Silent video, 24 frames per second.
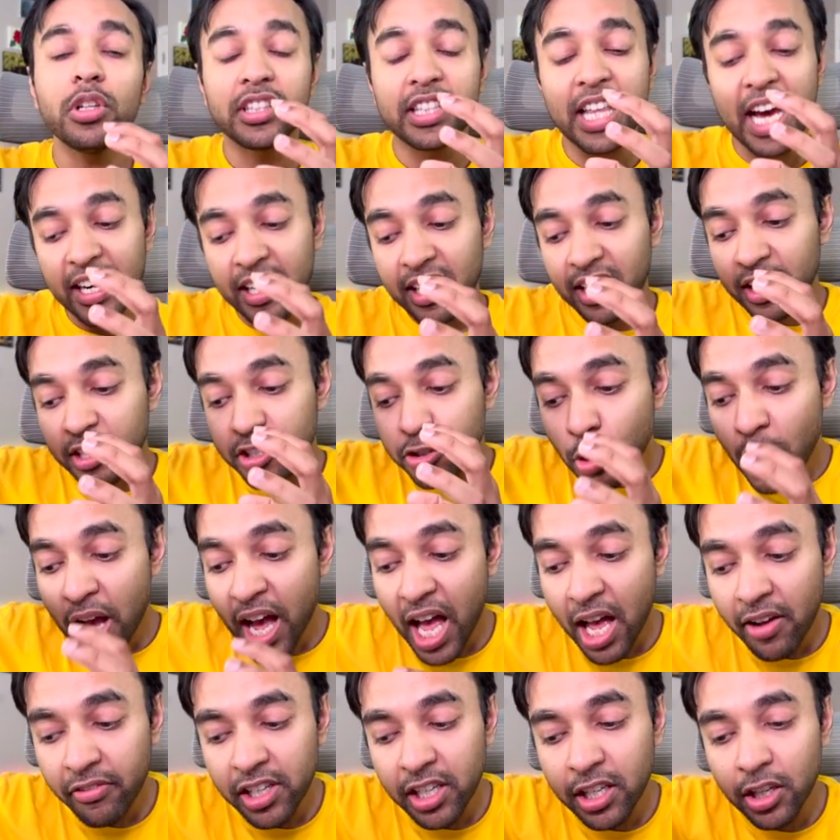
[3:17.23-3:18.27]
that you
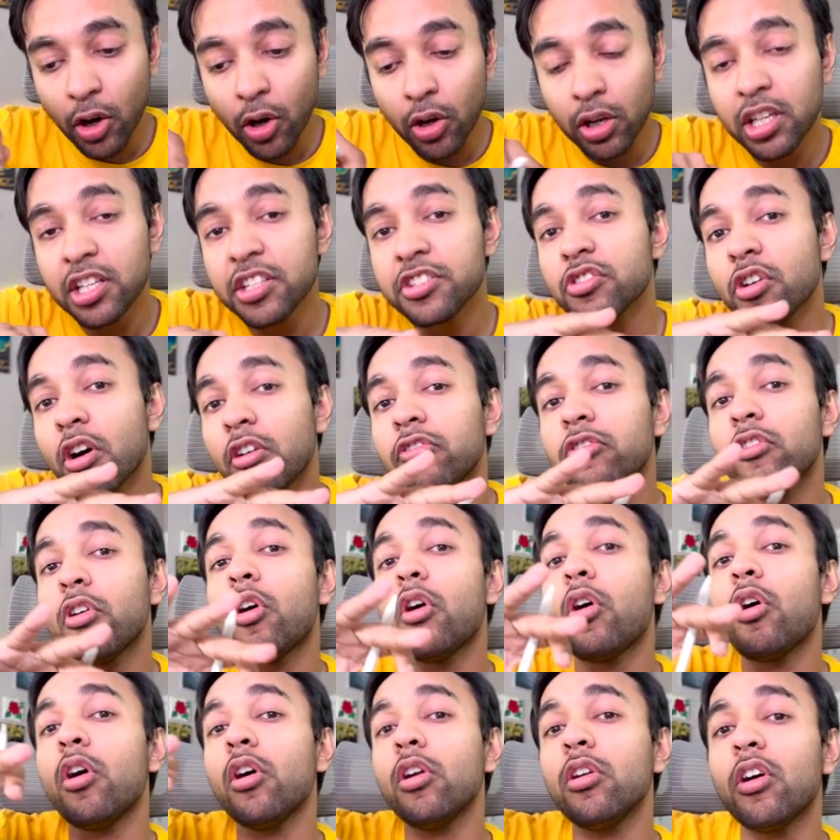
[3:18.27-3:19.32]
have a knowledge of
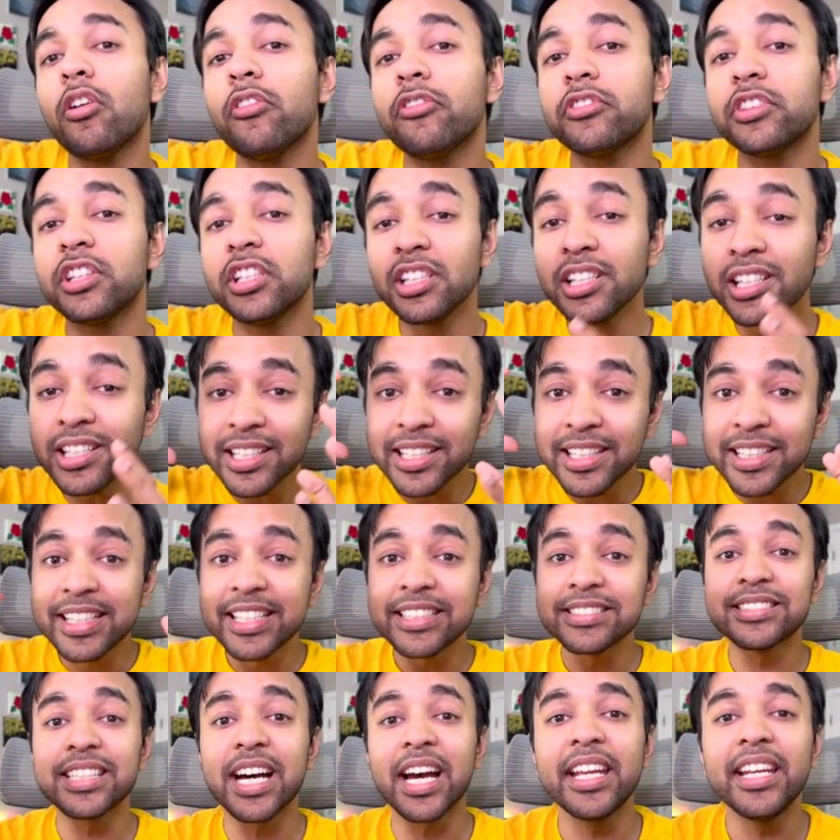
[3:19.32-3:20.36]
all of the
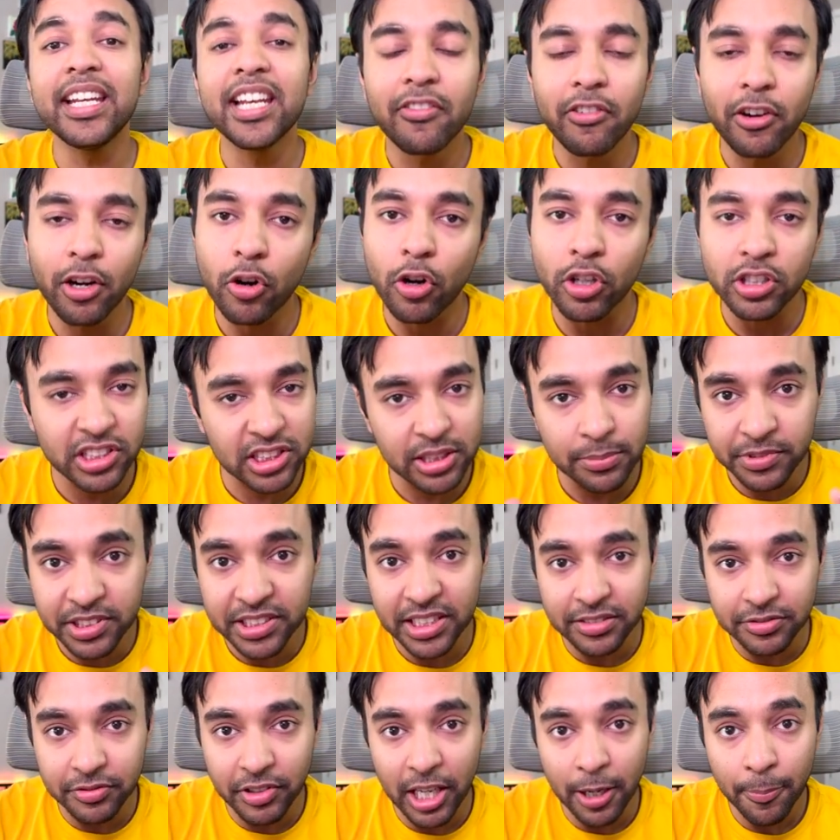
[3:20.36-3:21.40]
design level concepts
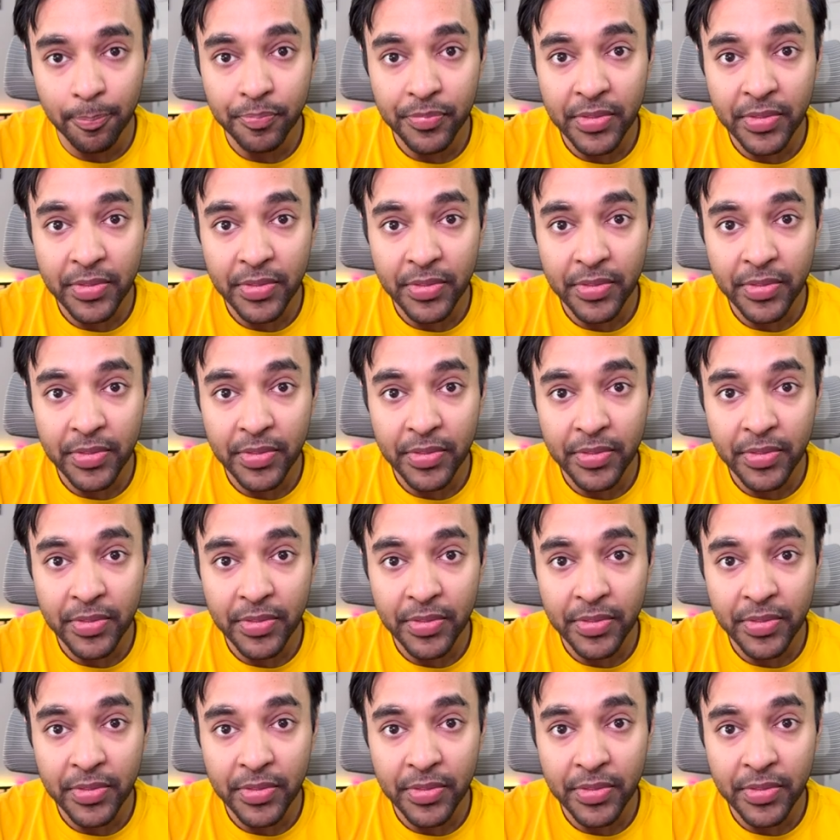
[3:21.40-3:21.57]
as well.